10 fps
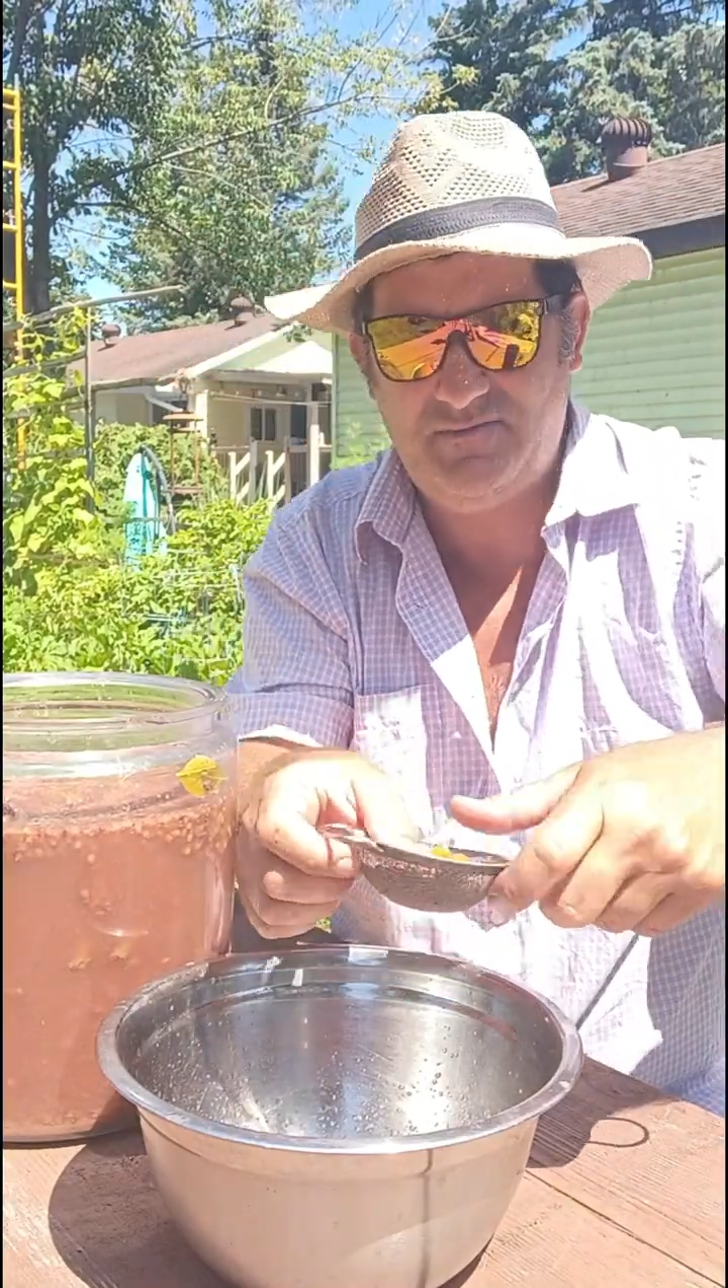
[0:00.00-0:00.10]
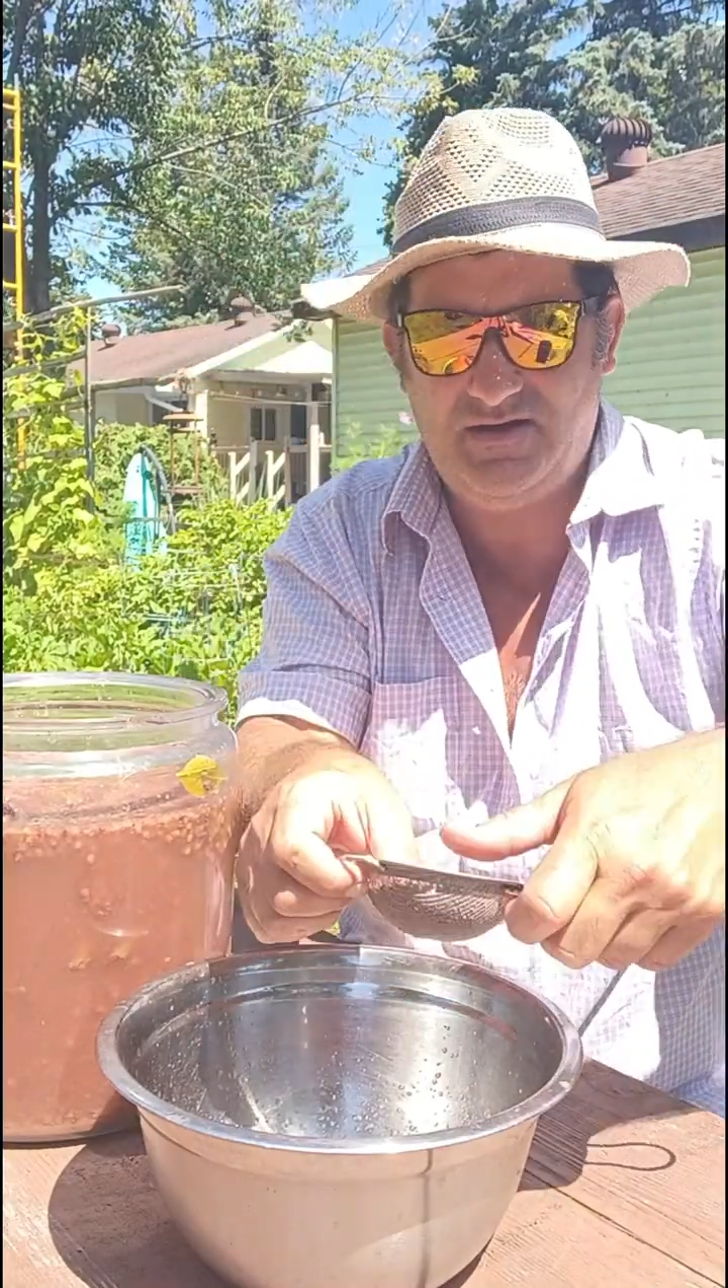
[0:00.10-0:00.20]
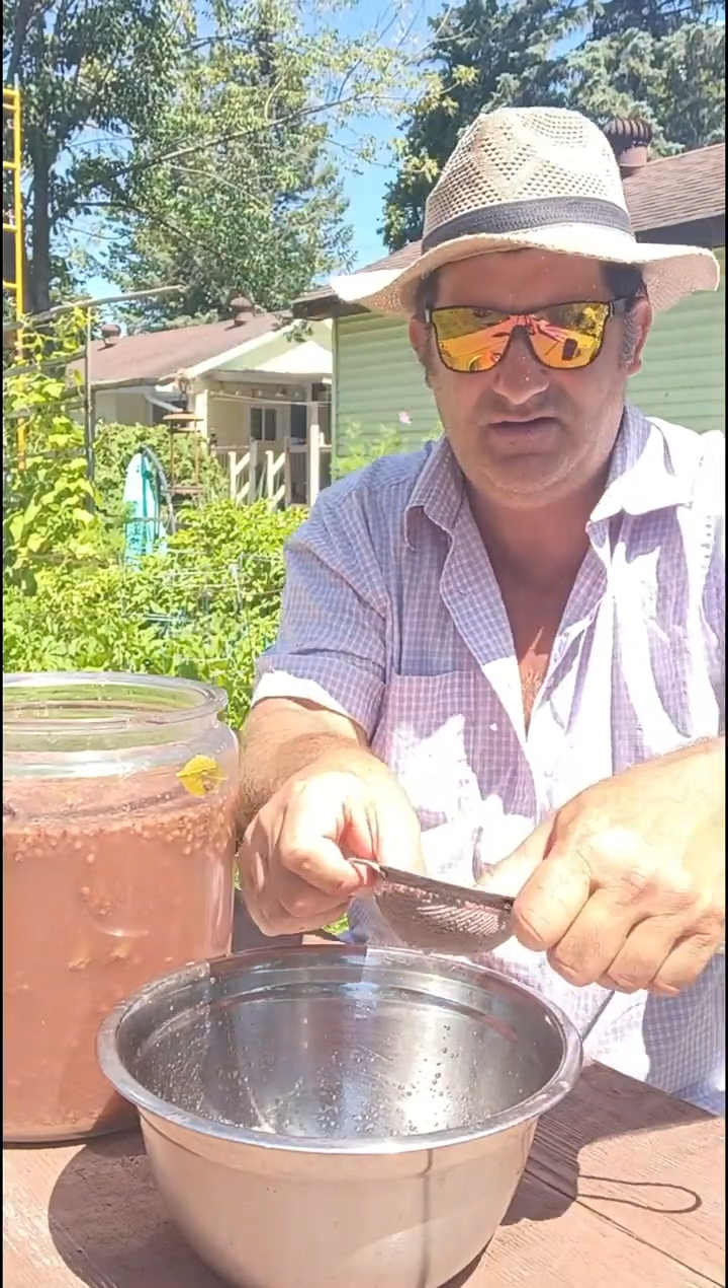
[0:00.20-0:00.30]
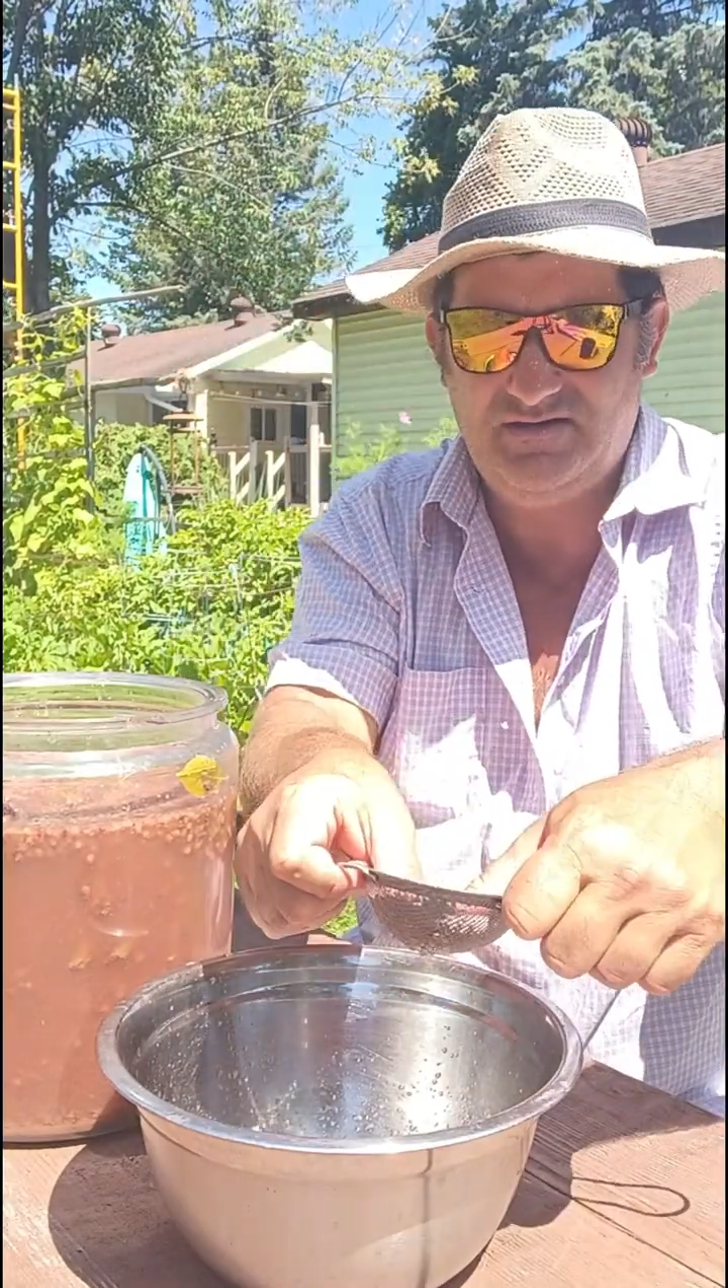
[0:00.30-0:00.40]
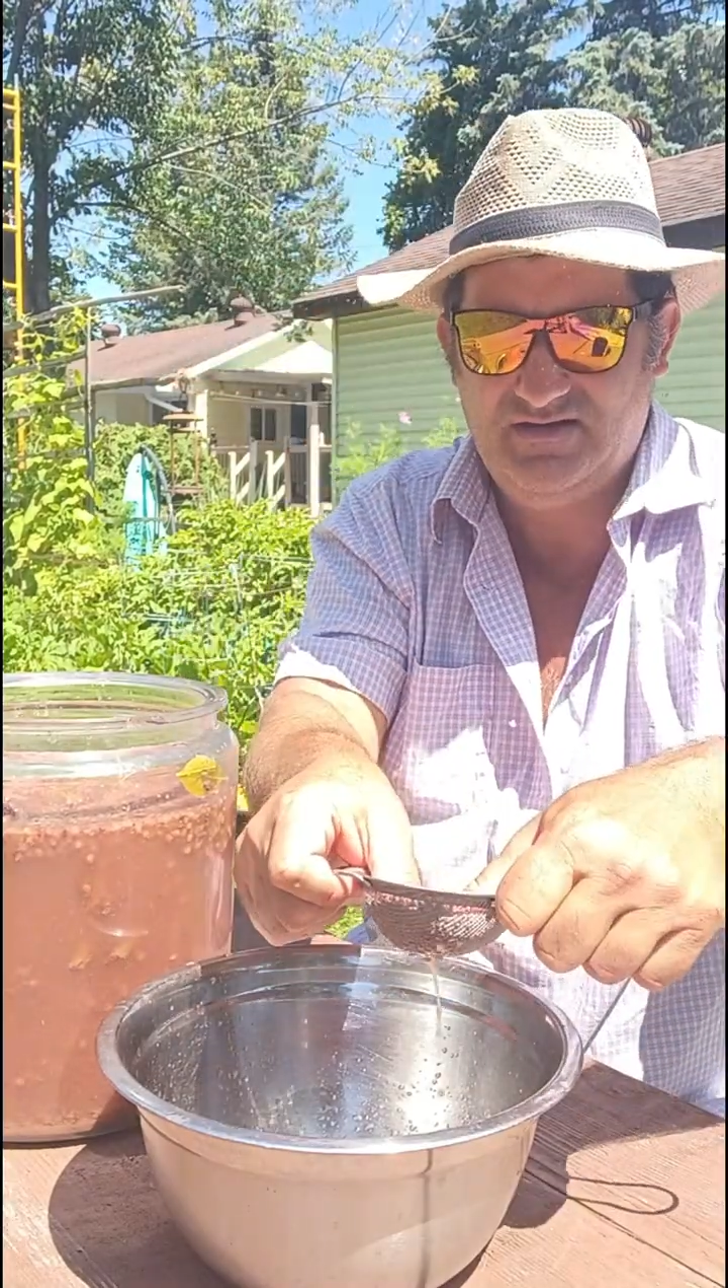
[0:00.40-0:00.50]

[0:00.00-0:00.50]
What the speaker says: but